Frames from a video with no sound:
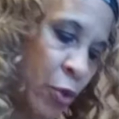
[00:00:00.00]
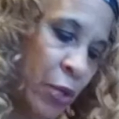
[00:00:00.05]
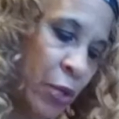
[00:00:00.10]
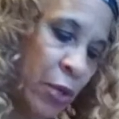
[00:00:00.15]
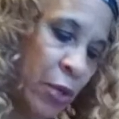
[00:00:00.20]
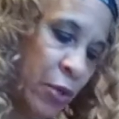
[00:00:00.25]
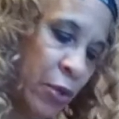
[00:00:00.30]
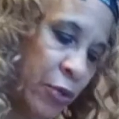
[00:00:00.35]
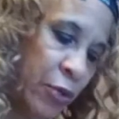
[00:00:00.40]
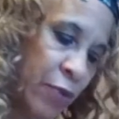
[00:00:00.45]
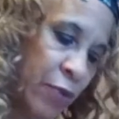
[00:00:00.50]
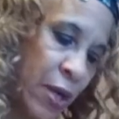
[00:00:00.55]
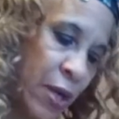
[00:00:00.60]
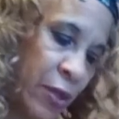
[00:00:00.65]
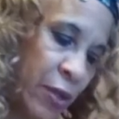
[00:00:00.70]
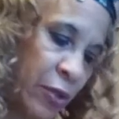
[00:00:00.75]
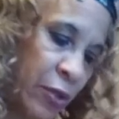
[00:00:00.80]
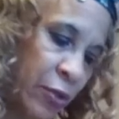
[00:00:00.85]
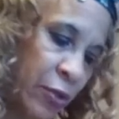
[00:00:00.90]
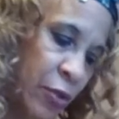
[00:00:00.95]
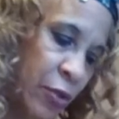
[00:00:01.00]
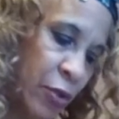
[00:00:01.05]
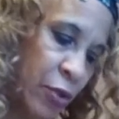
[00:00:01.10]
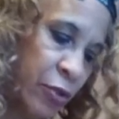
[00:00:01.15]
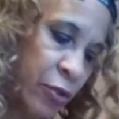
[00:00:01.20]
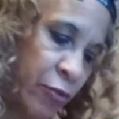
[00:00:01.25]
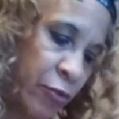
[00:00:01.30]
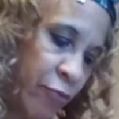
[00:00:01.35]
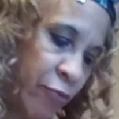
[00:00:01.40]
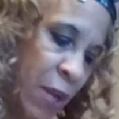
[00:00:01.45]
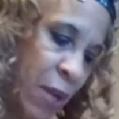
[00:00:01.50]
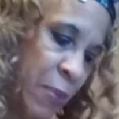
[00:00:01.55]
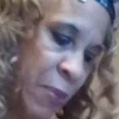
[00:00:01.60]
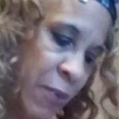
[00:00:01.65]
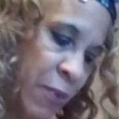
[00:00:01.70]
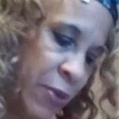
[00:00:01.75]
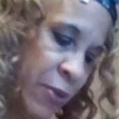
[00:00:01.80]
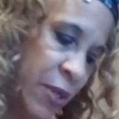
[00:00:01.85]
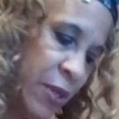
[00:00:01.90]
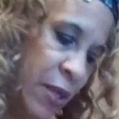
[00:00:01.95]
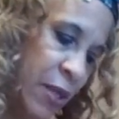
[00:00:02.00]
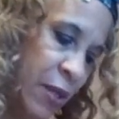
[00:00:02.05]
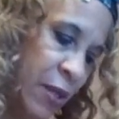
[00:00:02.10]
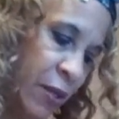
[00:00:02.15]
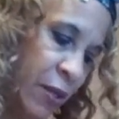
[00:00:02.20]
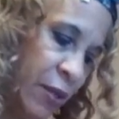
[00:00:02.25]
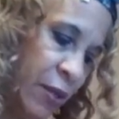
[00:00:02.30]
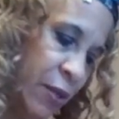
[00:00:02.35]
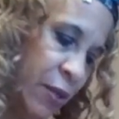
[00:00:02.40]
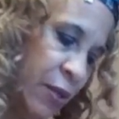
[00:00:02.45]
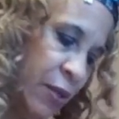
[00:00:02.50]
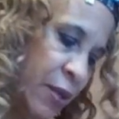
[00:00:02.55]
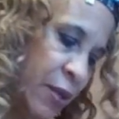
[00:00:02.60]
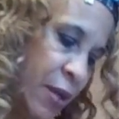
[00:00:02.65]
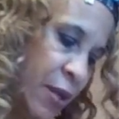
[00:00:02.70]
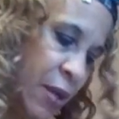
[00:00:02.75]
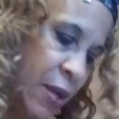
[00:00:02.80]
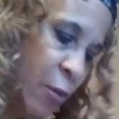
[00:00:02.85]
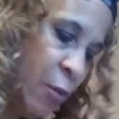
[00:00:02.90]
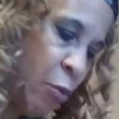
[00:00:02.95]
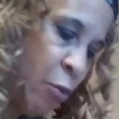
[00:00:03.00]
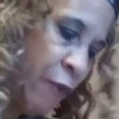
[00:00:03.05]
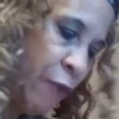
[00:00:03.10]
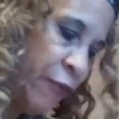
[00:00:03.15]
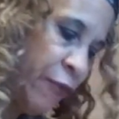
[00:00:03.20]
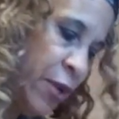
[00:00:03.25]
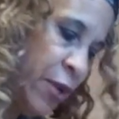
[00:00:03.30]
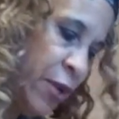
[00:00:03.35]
to go ahead on and try to, scrape everything with